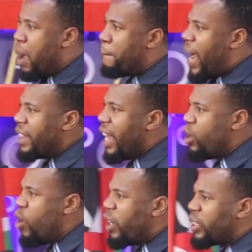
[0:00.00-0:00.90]
But the
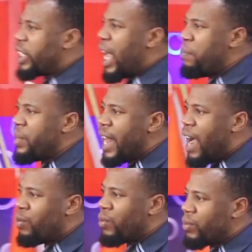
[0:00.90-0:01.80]
Lord came
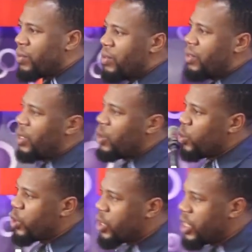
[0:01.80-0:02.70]
down to
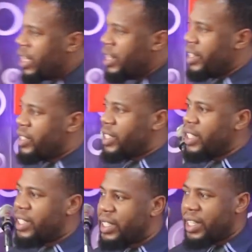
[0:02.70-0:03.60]
see the
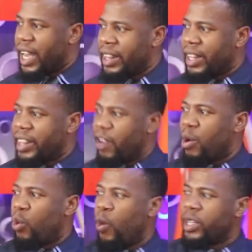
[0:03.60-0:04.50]
city and the tower
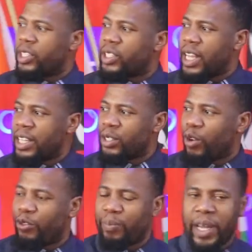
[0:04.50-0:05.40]
which sons
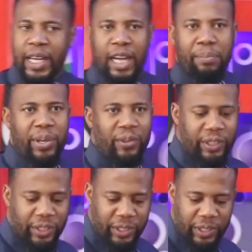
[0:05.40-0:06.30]
of men had built.
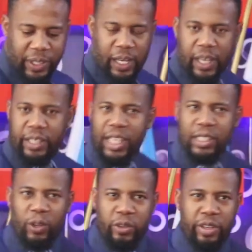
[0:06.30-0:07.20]

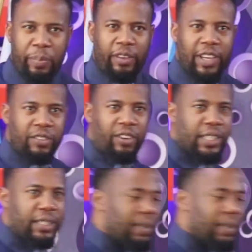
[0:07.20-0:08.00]
Just go to the previous verse.